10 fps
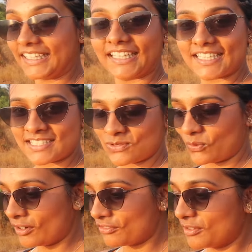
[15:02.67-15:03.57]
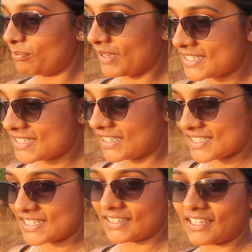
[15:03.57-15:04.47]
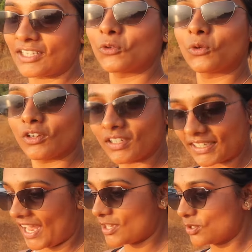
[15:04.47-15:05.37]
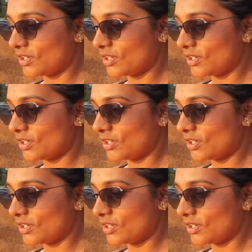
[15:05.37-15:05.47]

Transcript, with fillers: i think this is one of the best sunset that you could catch